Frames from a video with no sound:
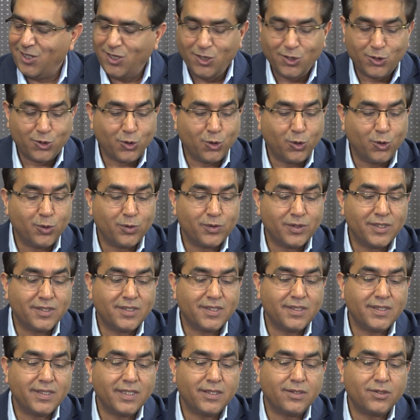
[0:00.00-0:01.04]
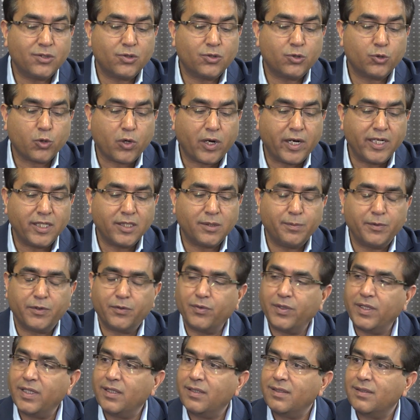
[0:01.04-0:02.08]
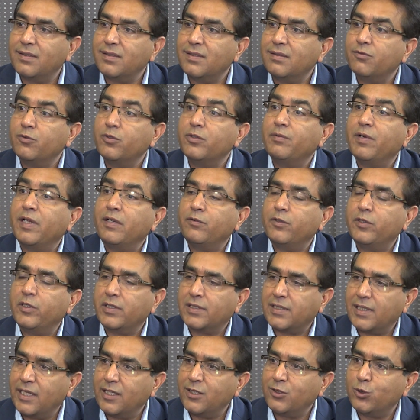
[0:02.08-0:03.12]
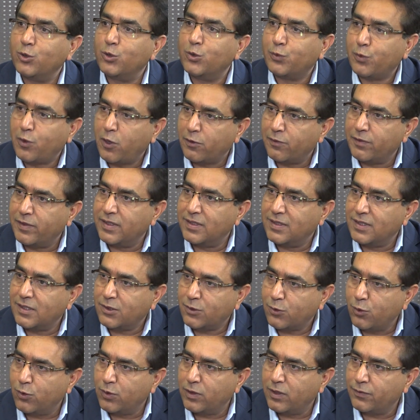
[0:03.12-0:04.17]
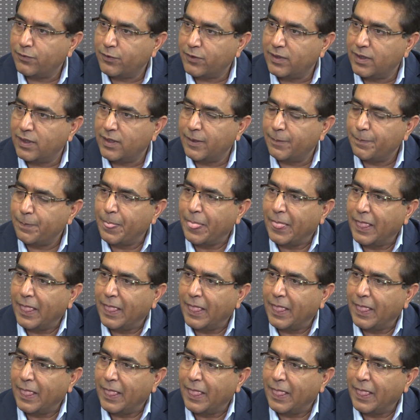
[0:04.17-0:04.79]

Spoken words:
So this is a choice between, when we are saying choose forward is the slogan for the